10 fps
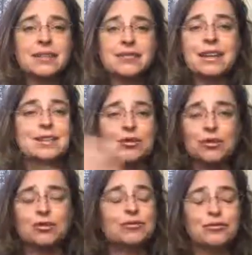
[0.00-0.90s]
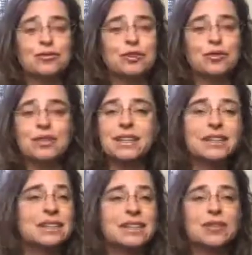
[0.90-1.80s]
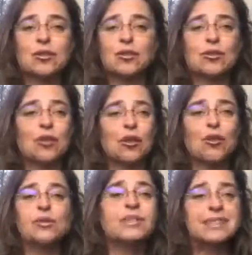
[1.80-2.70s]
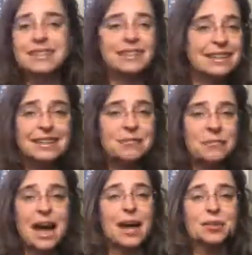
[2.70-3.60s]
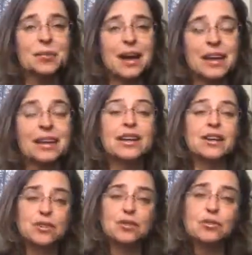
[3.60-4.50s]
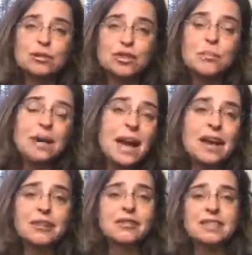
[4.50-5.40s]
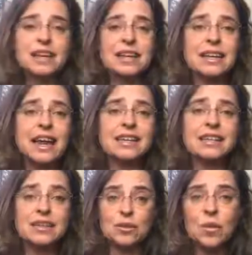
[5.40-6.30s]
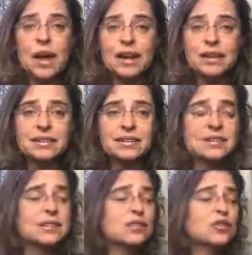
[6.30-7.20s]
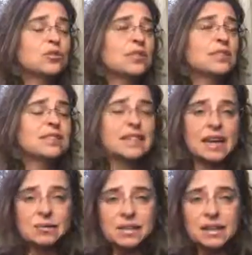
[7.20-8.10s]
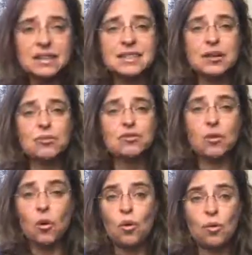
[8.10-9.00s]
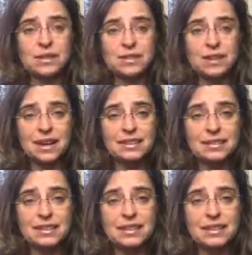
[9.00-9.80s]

any sort of, healing or holistic pathway, you know it's our patterns that get in the way. It's doing the same things that we've always done.